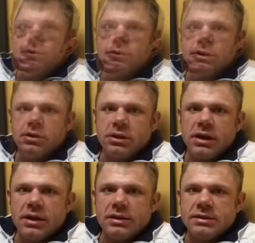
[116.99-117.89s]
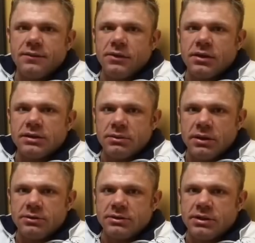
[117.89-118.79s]
So you guys, if you guys are
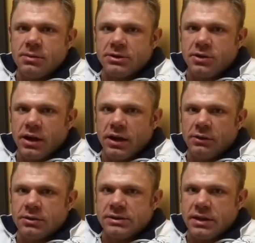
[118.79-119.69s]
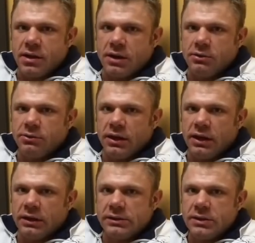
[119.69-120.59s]
interested in my training, want to see how I do
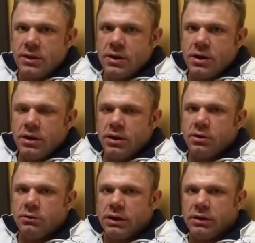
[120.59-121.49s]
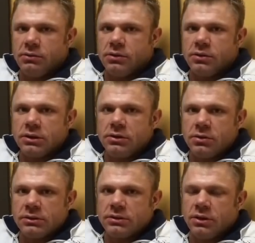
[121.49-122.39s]
things, get a real good
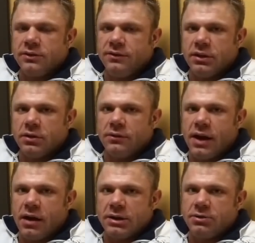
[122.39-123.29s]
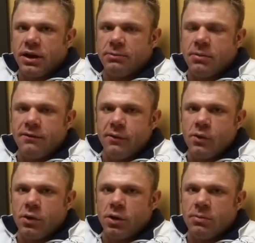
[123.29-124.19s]
close feel of how I train, my
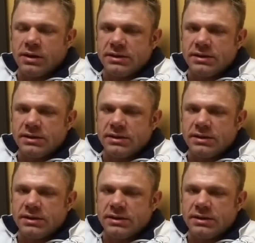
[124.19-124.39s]
form, my